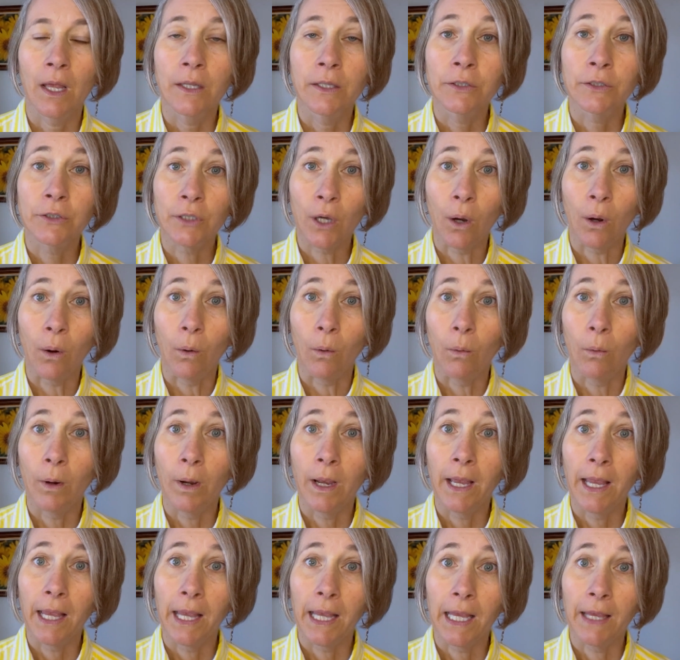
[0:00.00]
So,
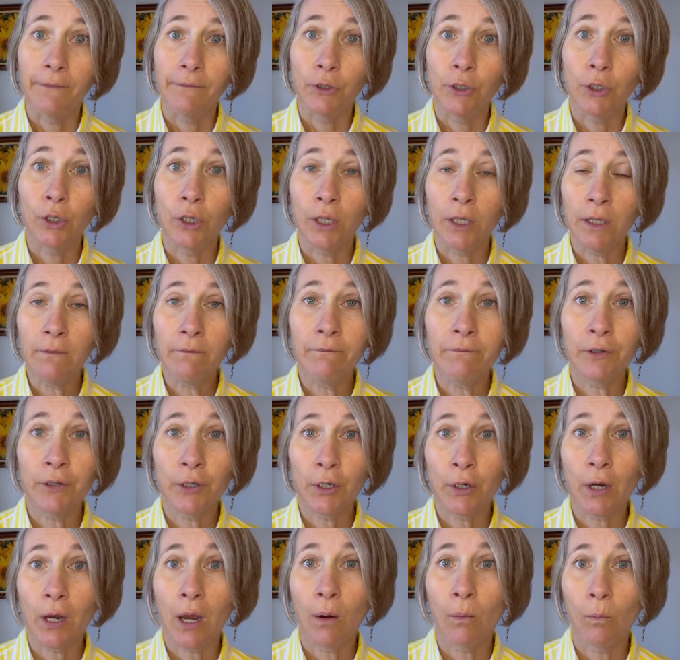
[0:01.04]
if you couldn't
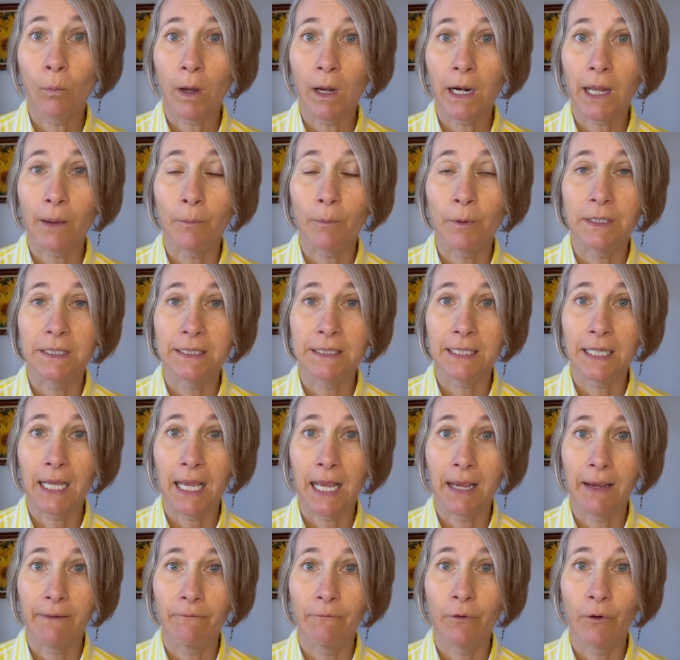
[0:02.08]
figure out what I was
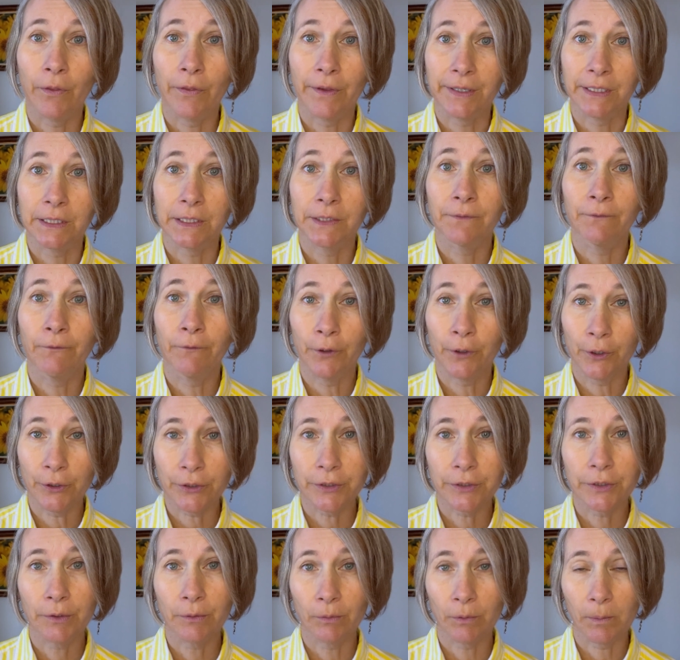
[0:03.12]
saying for this
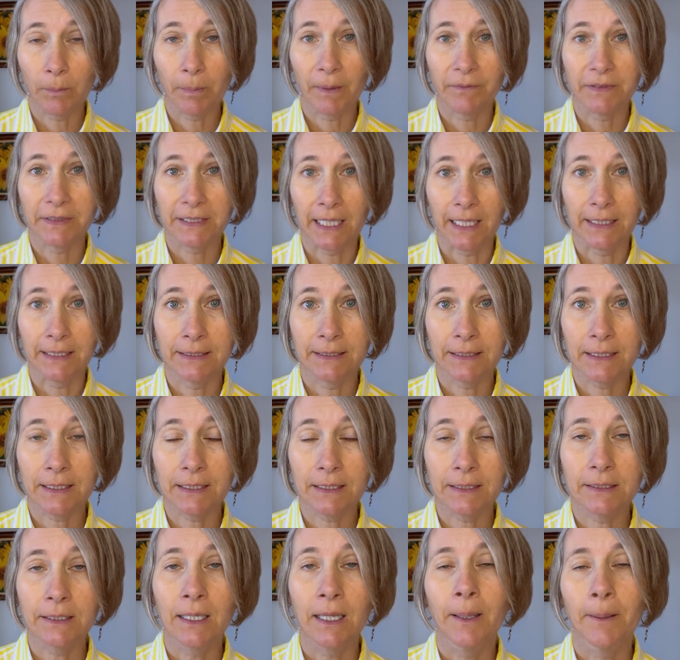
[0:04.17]
first group of sentences,
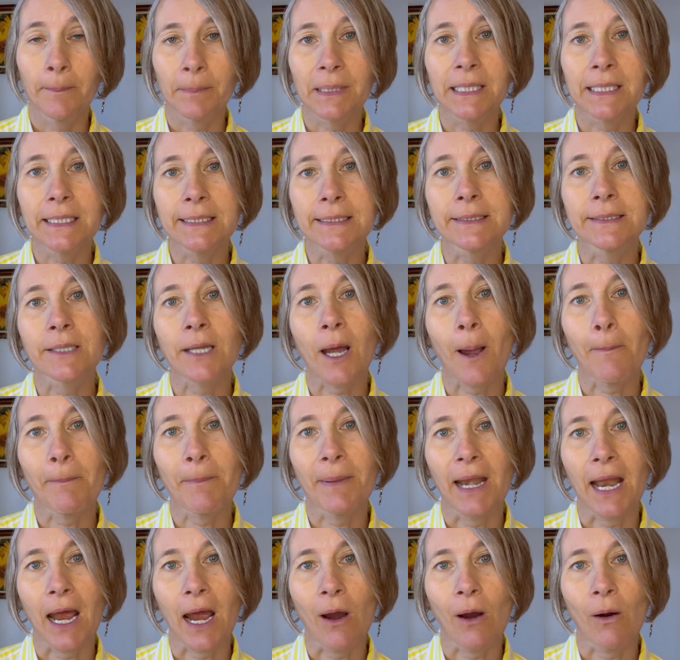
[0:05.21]
please stop
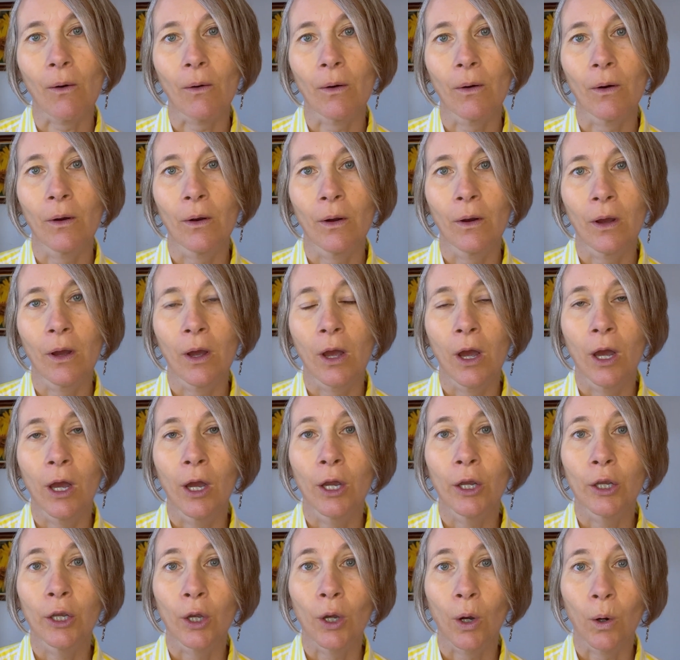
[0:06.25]
now.
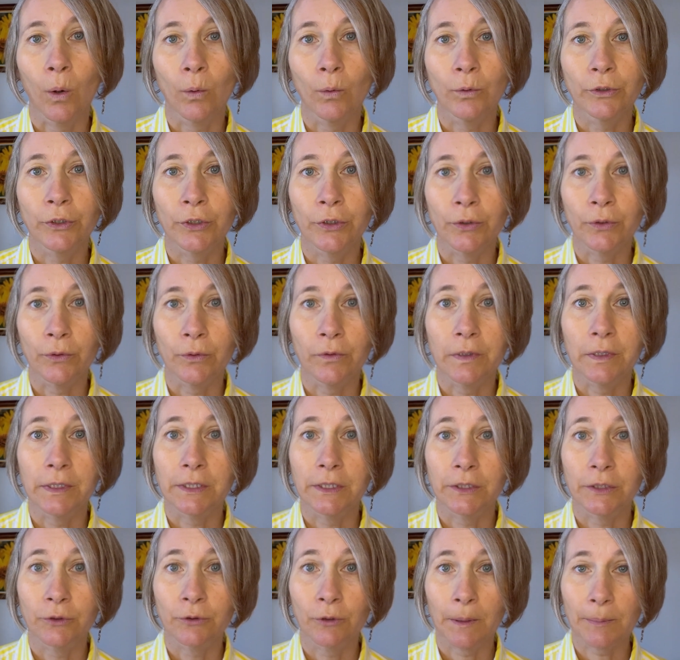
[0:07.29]
Go to the
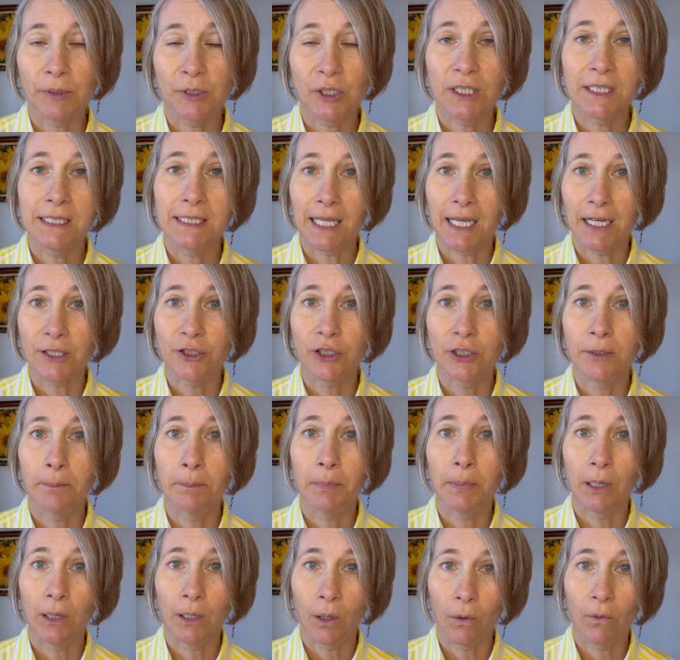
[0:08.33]
description section
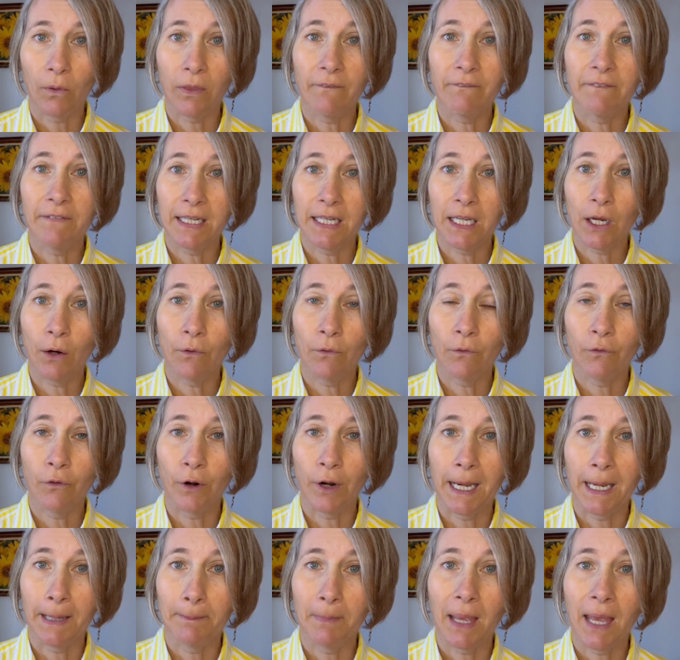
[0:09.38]
below the video
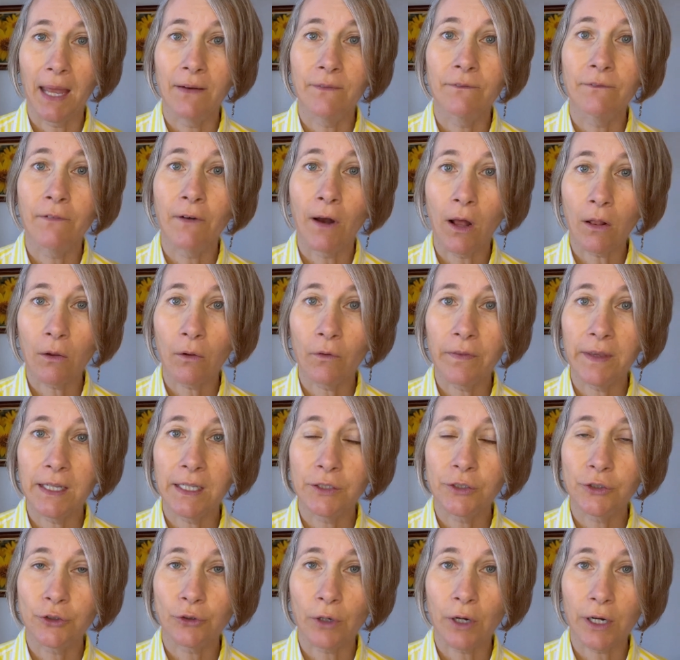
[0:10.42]
frame and follow the
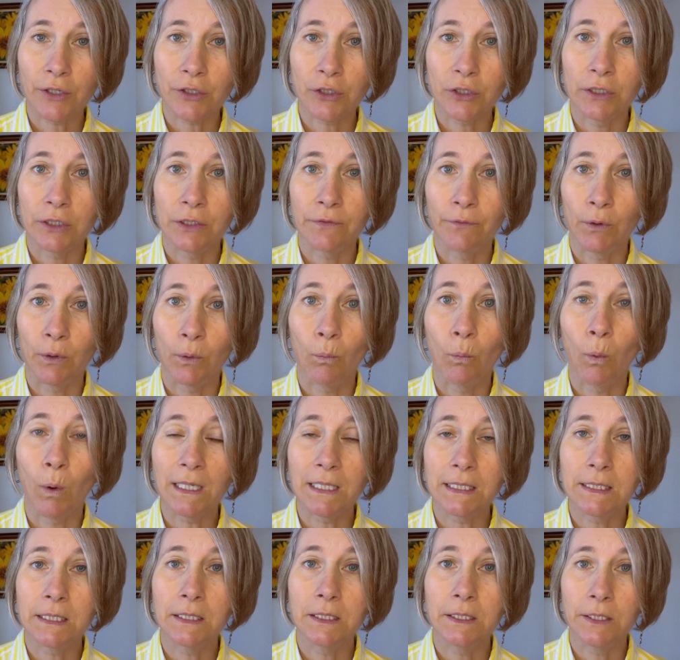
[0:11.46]
instructions for what
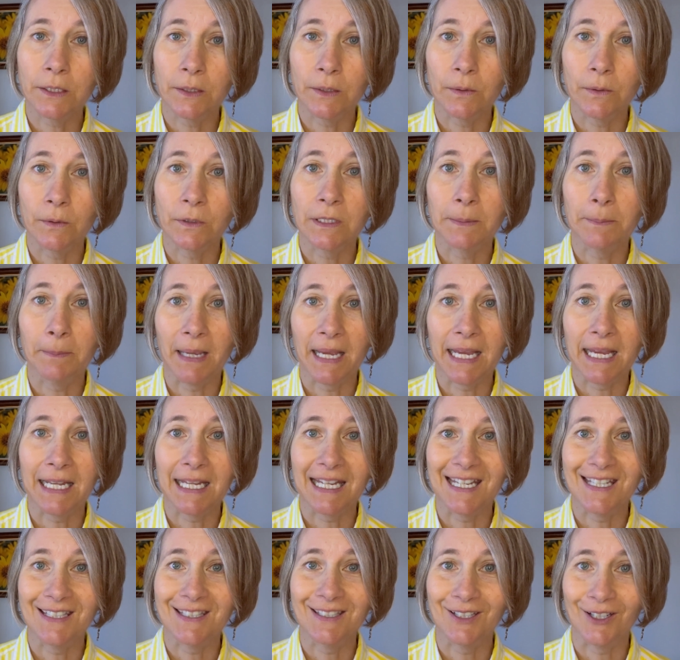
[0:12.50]
to do to make it
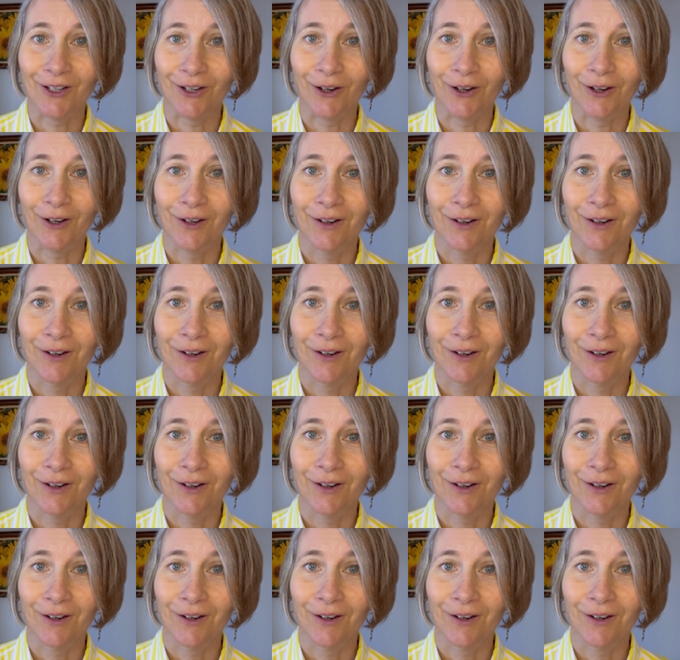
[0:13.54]
easier.